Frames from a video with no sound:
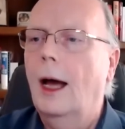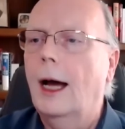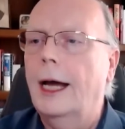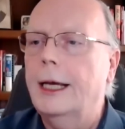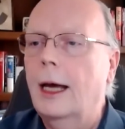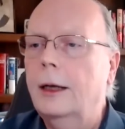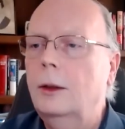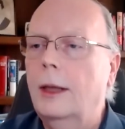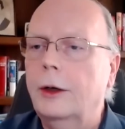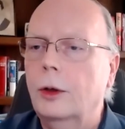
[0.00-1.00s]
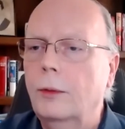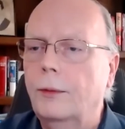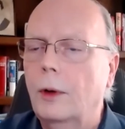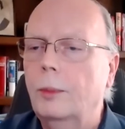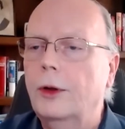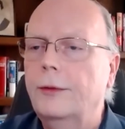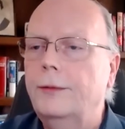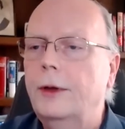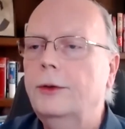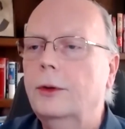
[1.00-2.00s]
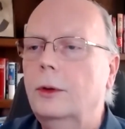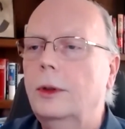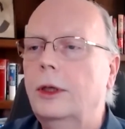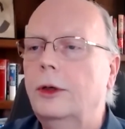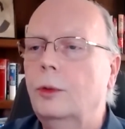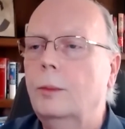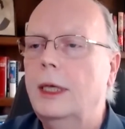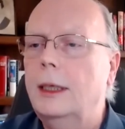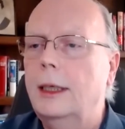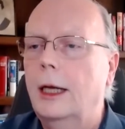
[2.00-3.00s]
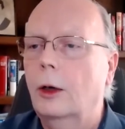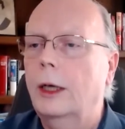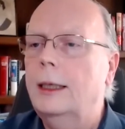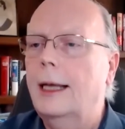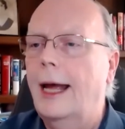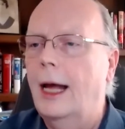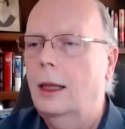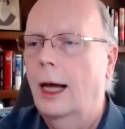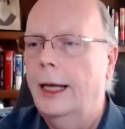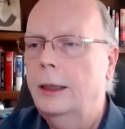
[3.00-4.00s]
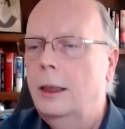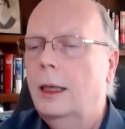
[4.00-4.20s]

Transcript: I got a letter from the fiscal intermediary, Allied,